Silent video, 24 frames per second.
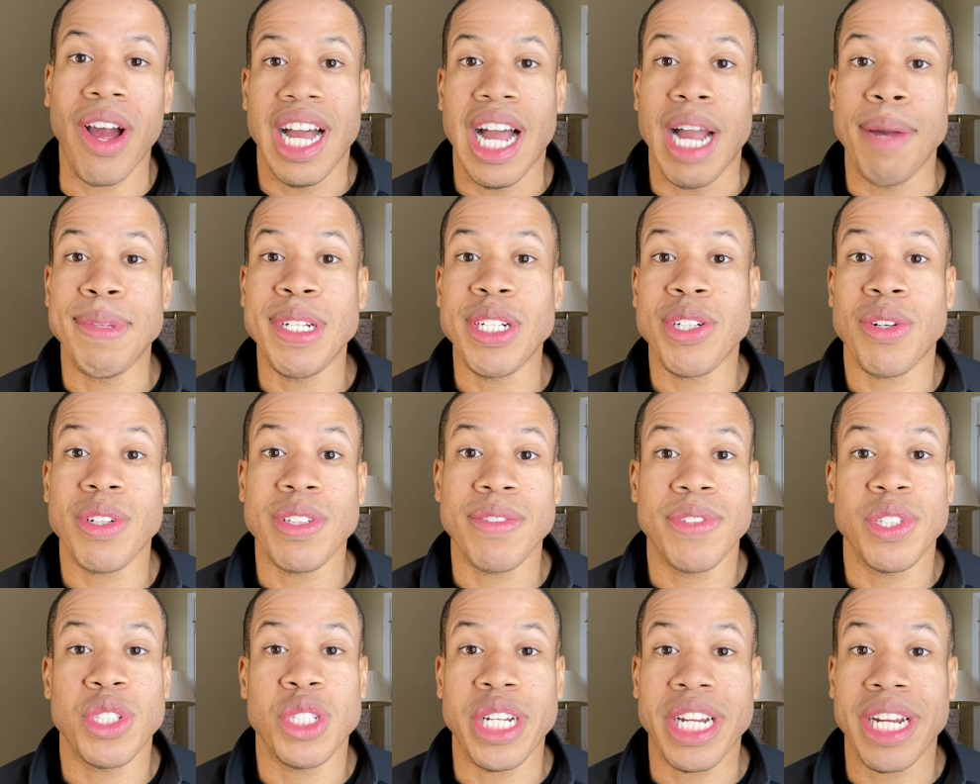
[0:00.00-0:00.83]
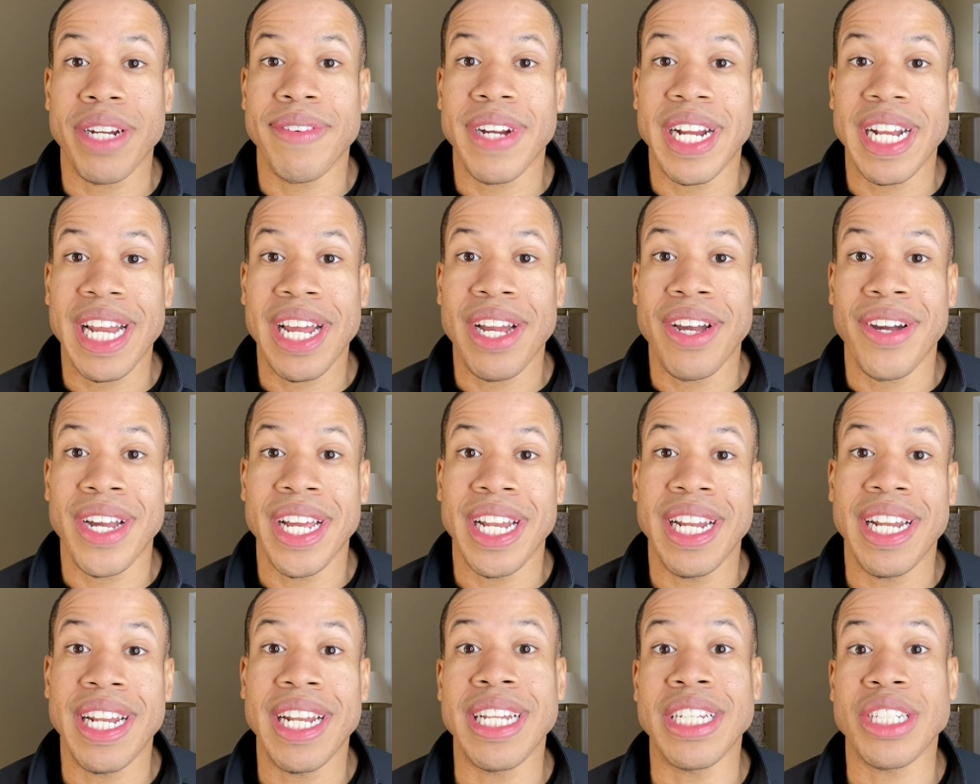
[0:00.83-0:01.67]
I'm in Northern Virginia right now, and
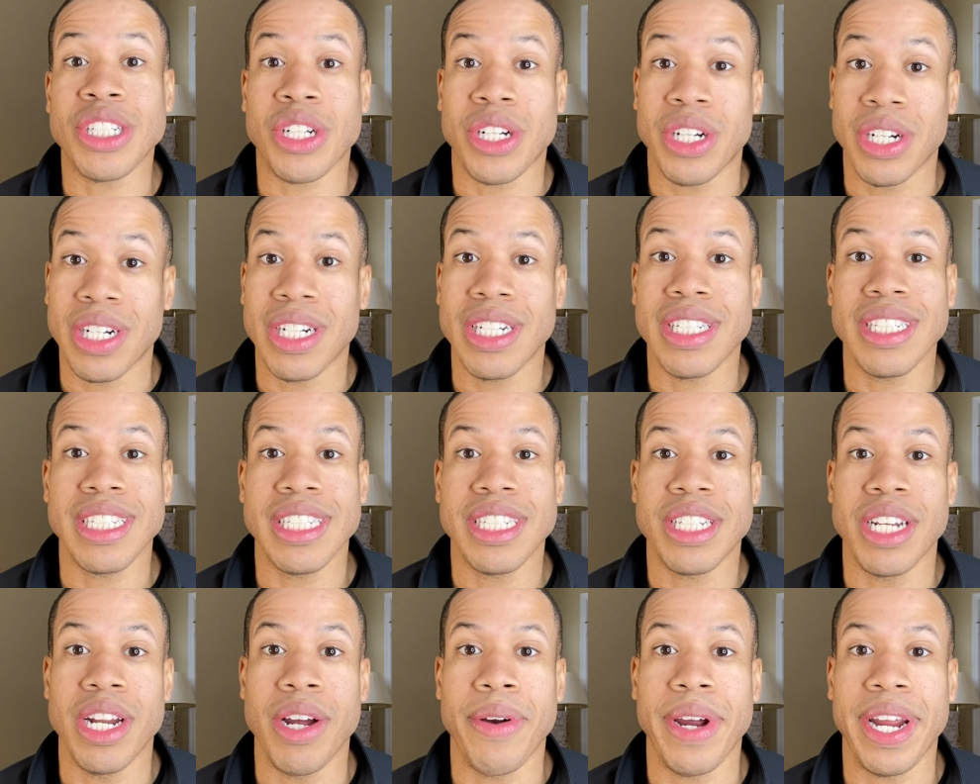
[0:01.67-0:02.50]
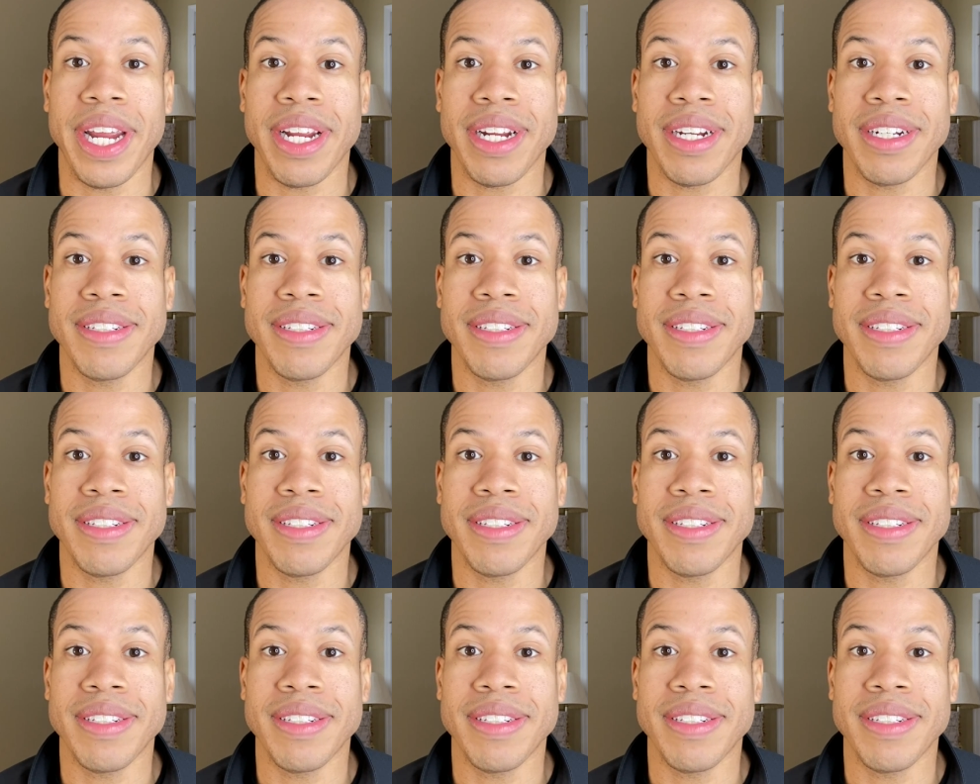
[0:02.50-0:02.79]
it is currently snowing.